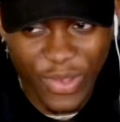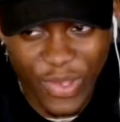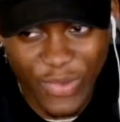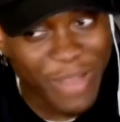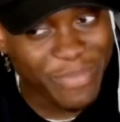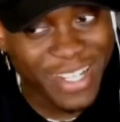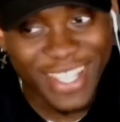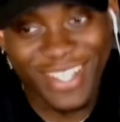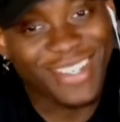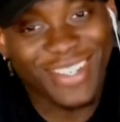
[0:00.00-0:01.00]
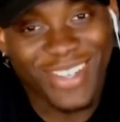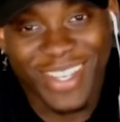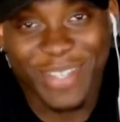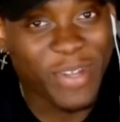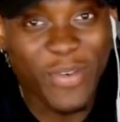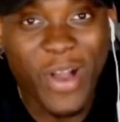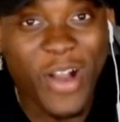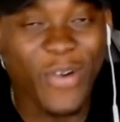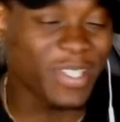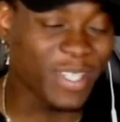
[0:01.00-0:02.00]
We're Bleach. It's been a
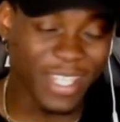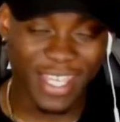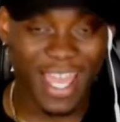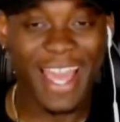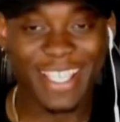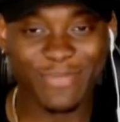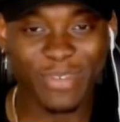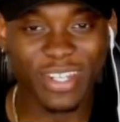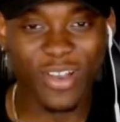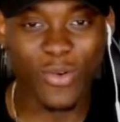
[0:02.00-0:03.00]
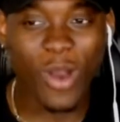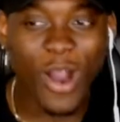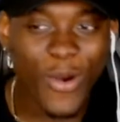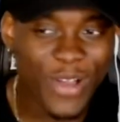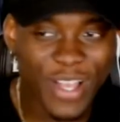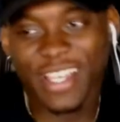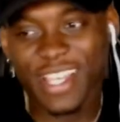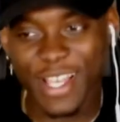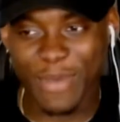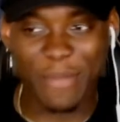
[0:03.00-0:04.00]
while. It has been a while,
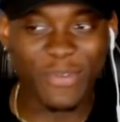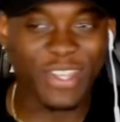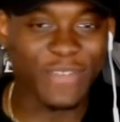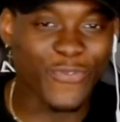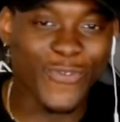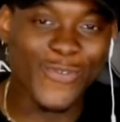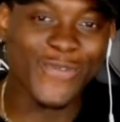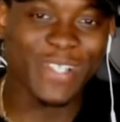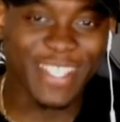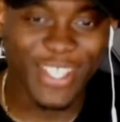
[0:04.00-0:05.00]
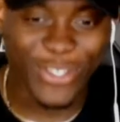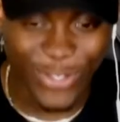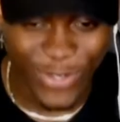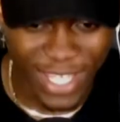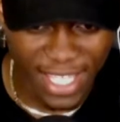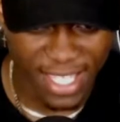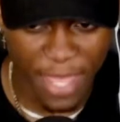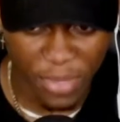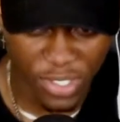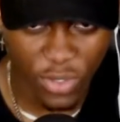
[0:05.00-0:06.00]
but I'm looking forward to this.
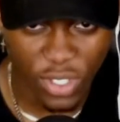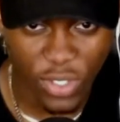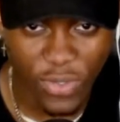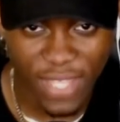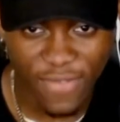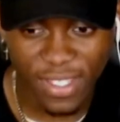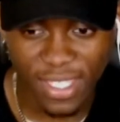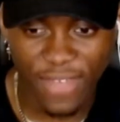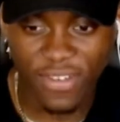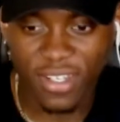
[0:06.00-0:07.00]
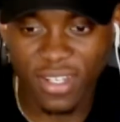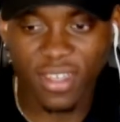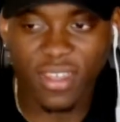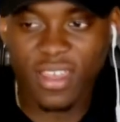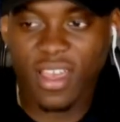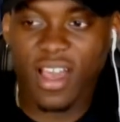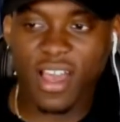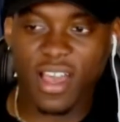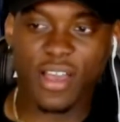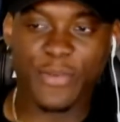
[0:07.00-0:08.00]
Episode 277
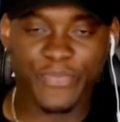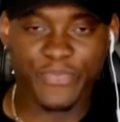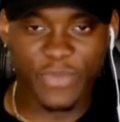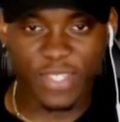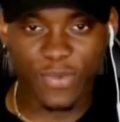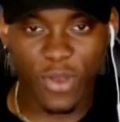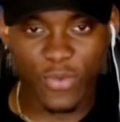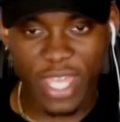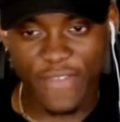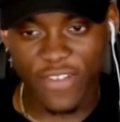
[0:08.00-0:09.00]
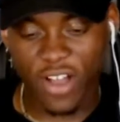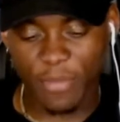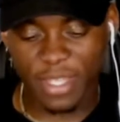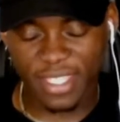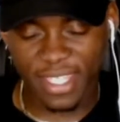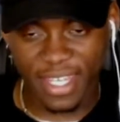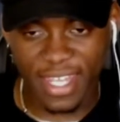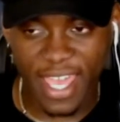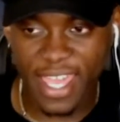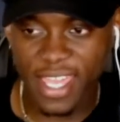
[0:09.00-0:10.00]
is what we have come in
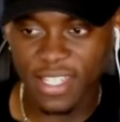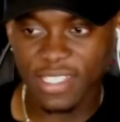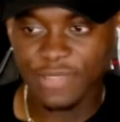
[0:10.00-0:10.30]
today.